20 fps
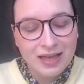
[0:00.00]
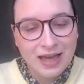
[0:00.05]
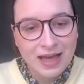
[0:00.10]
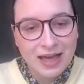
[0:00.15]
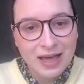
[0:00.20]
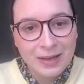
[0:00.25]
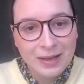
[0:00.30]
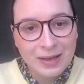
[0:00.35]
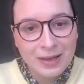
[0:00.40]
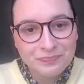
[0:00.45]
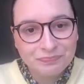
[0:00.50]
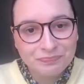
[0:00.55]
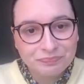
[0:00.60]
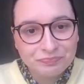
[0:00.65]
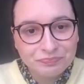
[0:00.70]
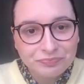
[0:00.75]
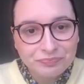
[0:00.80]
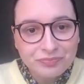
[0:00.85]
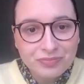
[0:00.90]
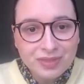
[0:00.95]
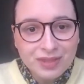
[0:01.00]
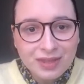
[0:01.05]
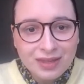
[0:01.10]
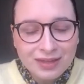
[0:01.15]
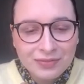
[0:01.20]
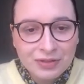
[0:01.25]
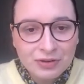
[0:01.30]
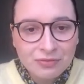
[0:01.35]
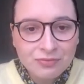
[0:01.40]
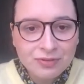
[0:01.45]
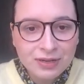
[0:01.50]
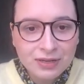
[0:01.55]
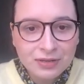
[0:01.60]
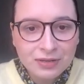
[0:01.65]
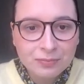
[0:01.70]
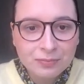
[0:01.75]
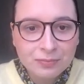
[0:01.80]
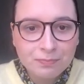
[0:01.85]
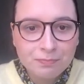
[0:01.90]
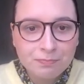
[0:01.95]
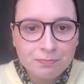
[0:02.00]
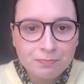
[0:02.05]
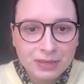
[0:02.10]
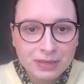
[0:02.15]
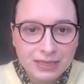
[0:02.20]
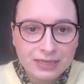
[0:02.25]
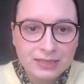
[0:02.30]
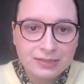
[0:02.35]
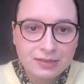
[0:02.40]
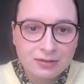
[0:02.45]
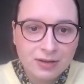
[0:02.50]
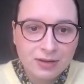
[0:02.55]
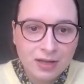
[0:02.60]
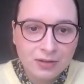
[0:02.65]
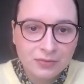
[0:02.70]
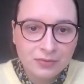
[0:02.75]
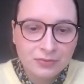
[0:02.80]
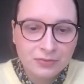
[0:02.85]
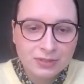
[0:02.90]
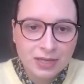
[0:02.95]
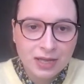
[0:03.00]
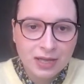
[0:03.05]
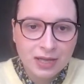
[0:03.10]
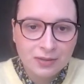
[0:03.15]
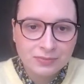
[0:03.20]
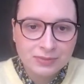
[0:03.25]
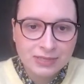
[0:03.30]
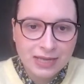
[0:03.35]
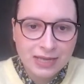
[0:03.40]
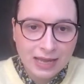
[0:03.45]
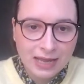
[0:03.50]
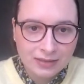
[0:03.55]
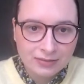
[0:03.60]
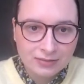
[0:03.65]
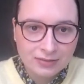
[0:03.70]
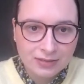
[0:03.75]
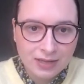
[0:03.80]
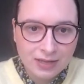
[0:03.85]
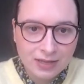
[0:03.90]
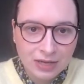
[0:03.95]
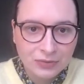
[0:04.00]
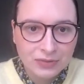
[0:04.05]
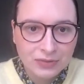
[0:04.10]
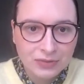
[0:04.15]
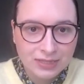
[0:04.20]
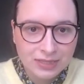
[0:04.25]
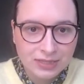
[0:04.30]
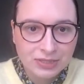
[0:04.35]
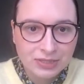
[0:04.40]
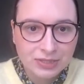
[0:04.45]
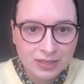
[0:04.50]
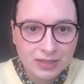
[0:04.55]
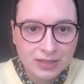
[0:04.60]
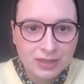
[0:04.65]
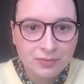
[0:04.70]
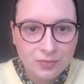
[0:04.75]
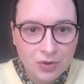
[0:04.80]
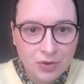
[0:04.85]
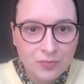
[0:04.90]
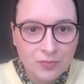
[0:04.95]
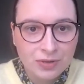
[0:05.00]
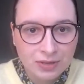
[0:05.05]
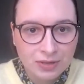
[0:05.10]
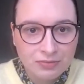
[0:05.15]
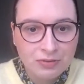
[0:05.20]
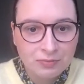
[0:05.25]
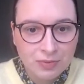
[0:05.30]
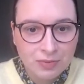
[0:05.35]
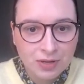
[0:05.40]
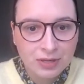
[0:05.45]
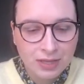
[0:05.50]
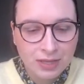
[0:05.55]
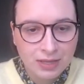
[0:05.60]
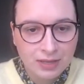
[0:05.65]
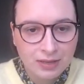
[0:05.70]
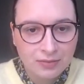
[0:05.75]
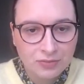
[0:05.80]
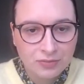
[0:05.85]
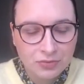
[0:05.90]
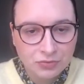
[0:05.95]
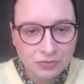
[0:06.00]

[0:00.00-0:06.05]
Um, and the real piece around um, talent acquisition at the moment in the market in the